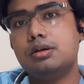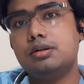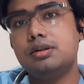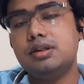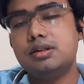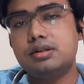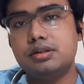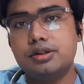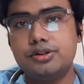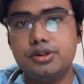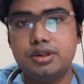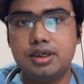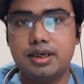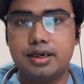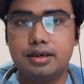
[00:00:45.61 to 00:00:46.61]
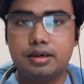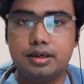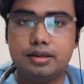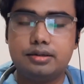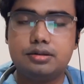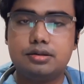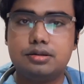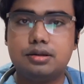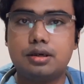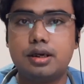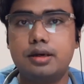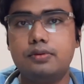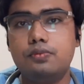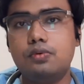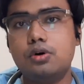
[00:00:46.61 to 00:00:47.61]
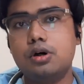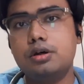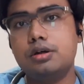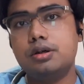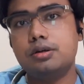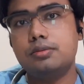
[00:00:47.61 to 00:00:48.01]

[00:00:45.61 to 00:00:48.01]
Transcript: this surgery entails and what